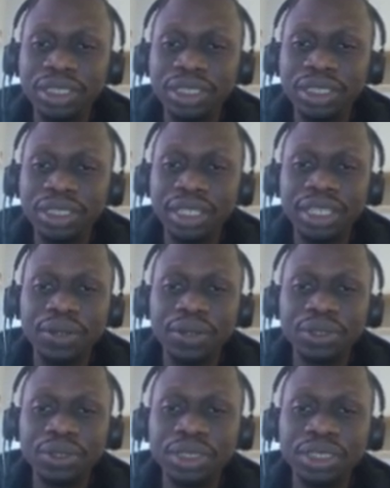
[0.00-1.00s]

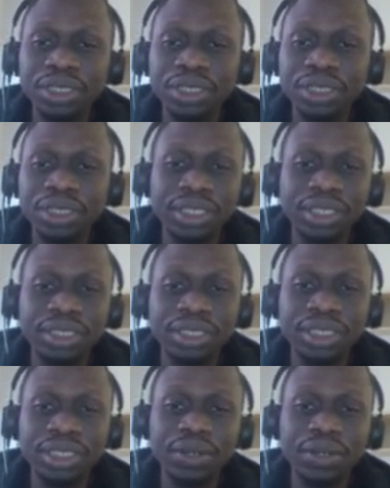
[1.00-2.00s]
10,000 is
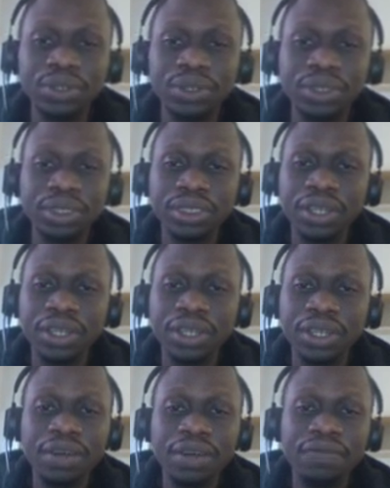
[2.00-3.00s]

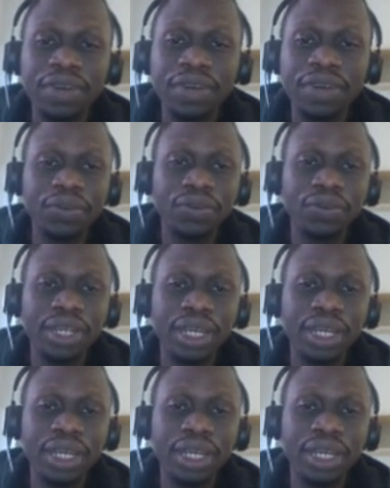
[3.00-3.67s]
10,500